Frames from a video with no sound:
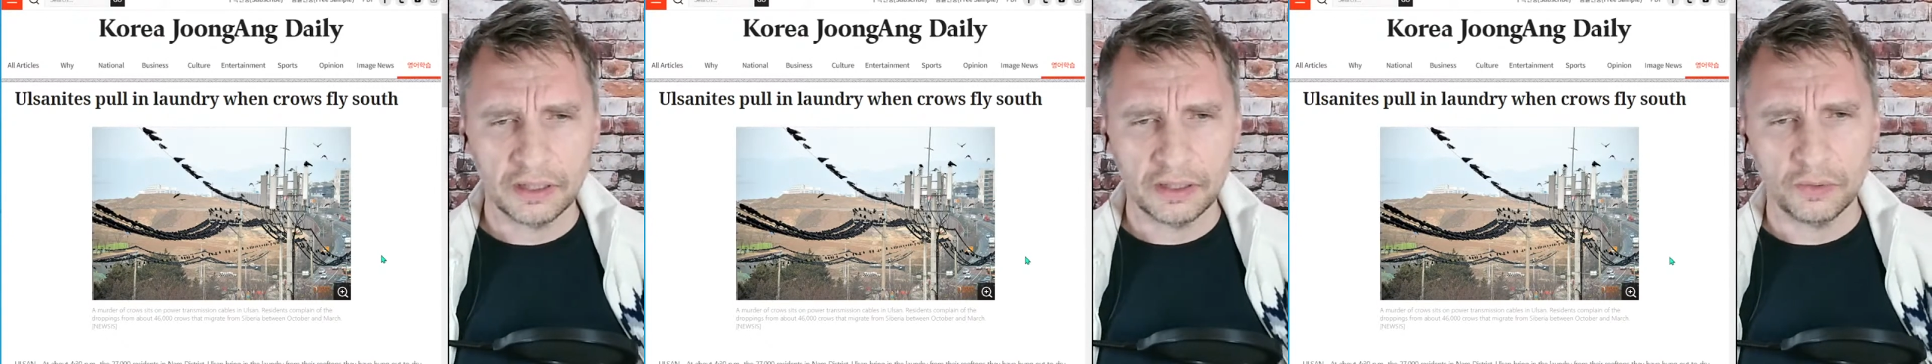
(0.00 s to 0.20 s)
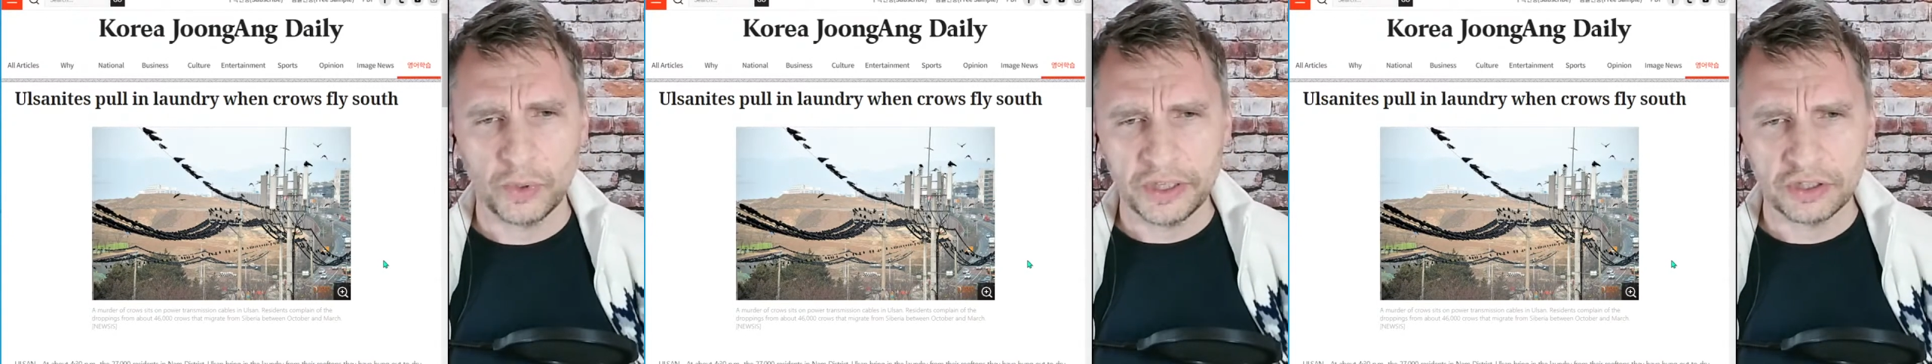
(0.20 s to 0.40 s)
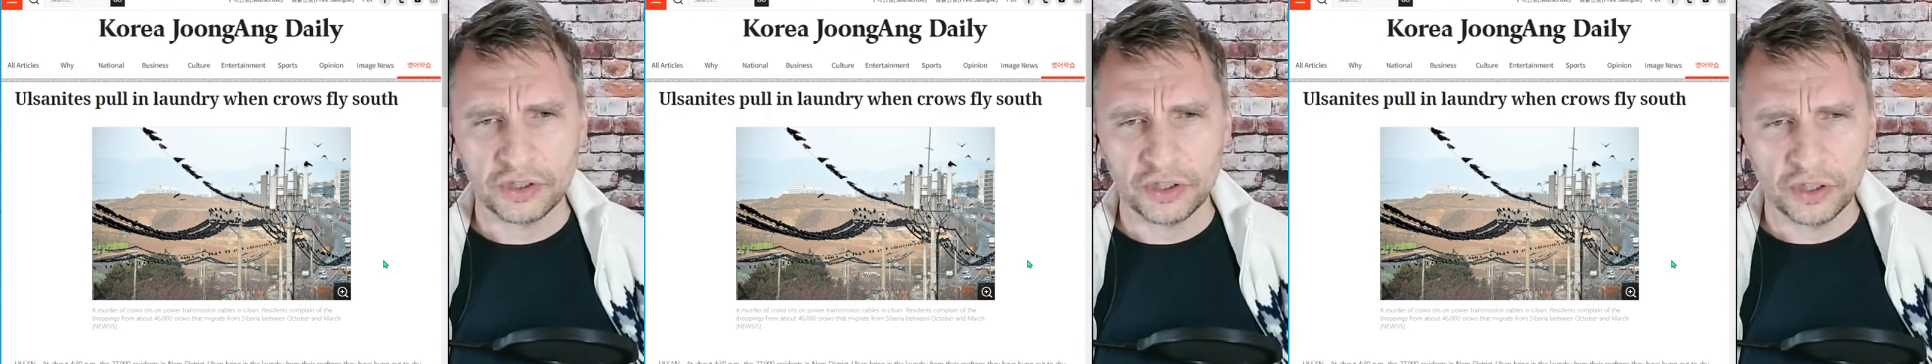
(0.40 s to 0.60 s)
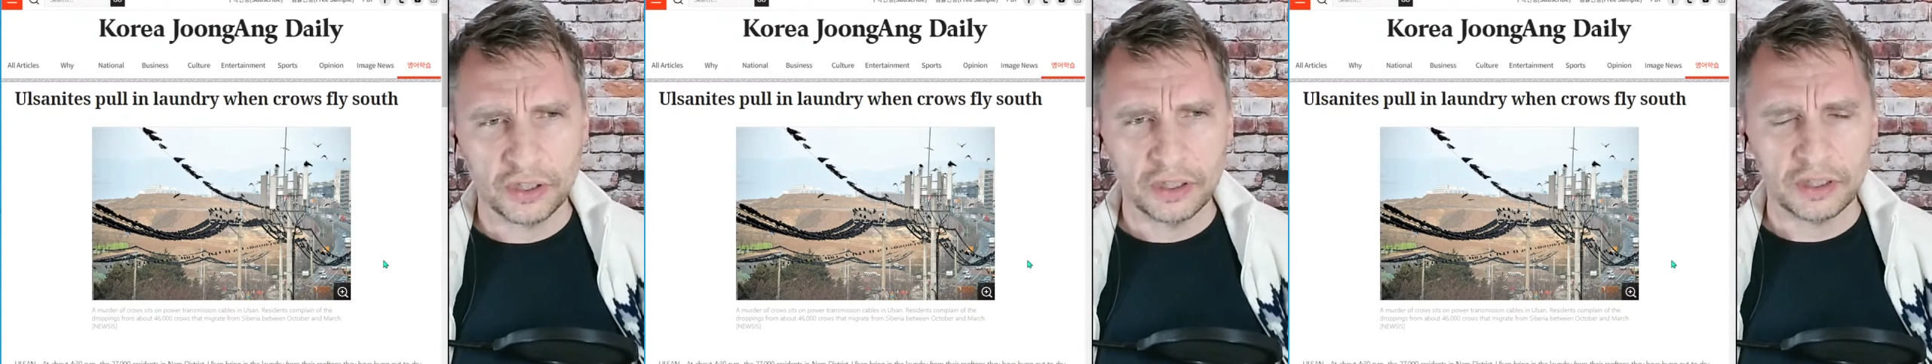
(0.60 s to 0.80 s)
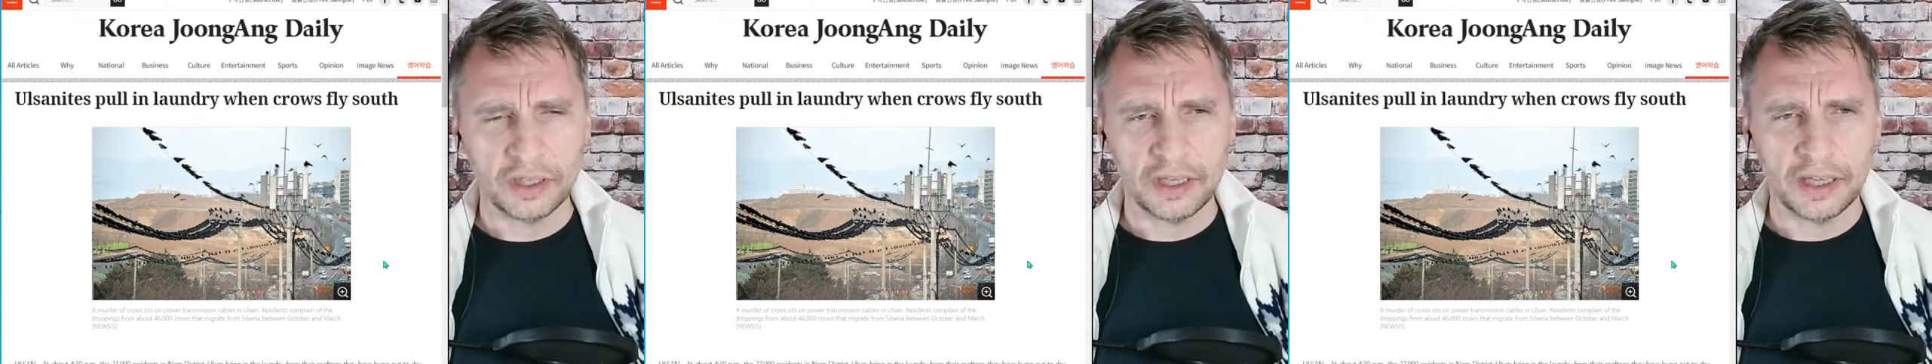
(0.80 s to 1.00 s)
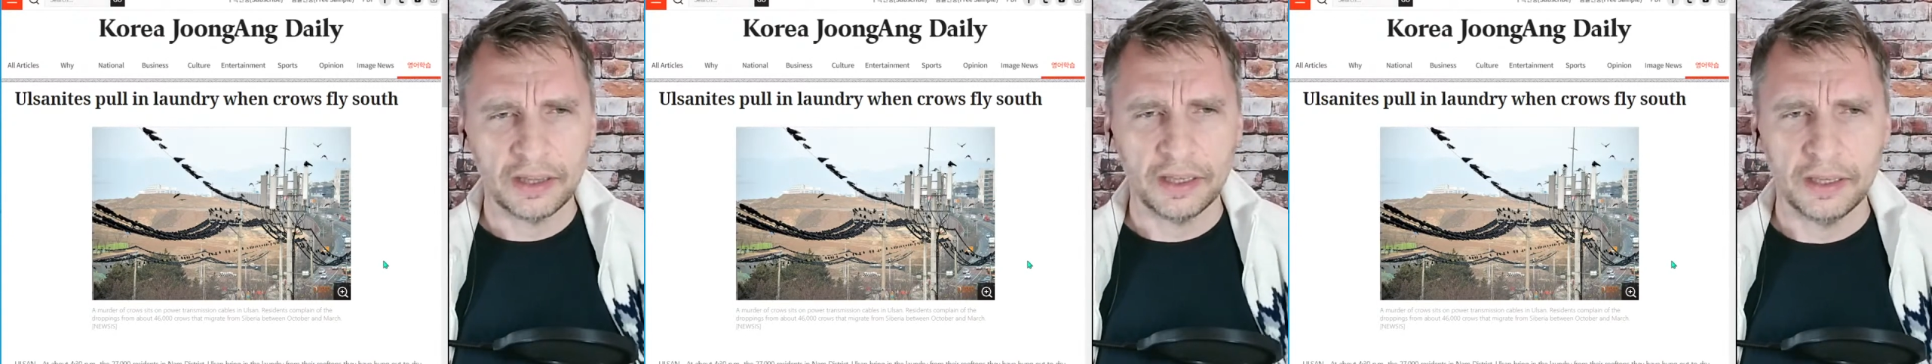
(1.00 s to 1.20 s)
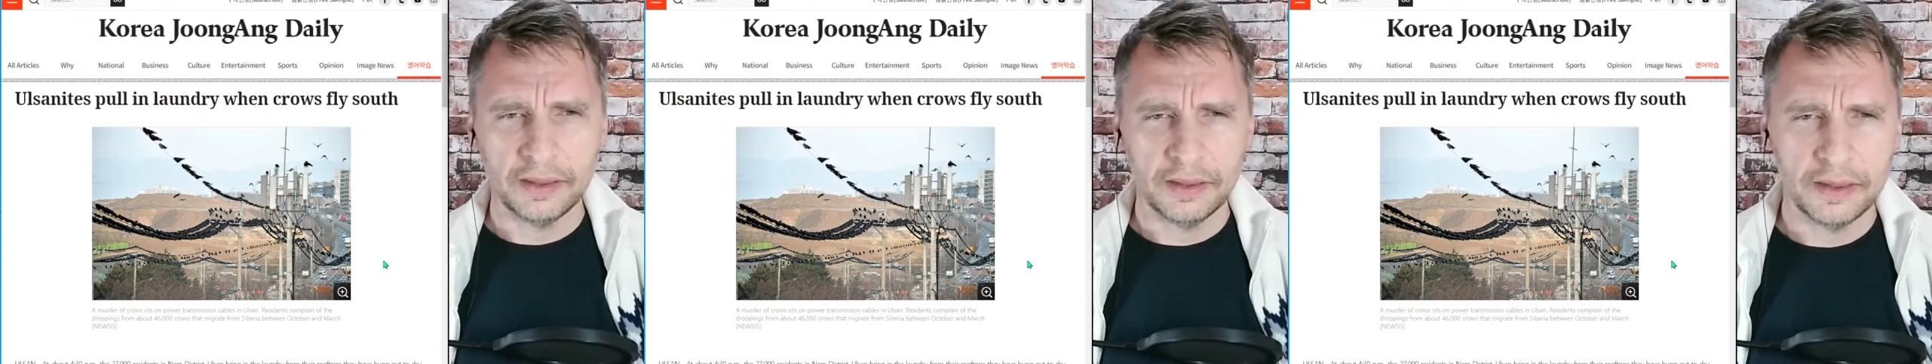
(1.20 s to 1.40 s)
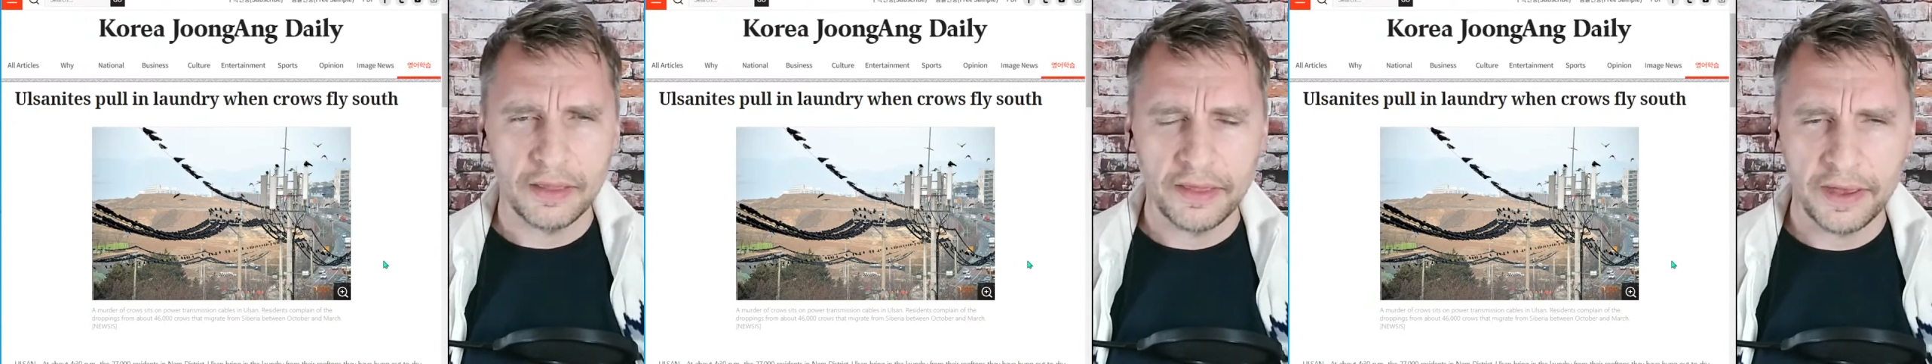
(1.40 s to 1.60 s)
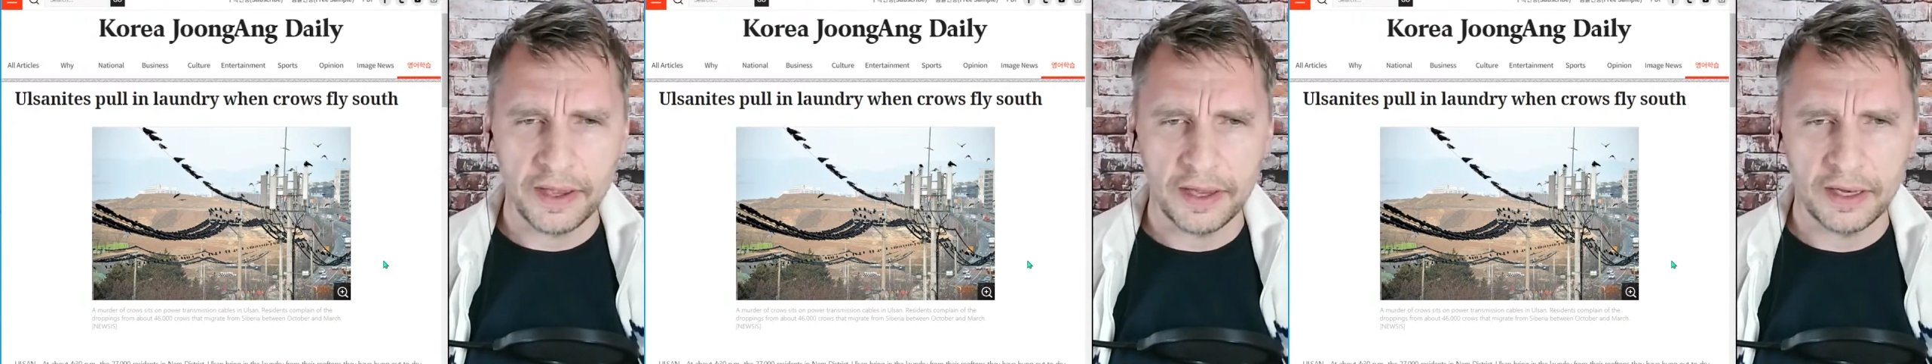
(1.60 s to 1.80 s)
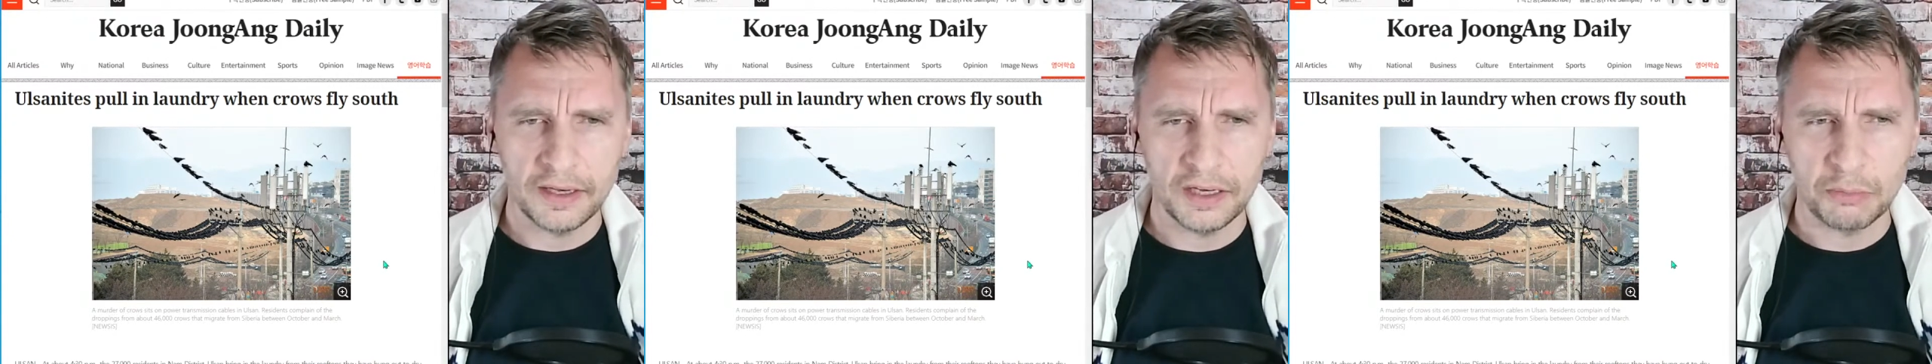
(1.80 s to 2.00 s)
winter, and then they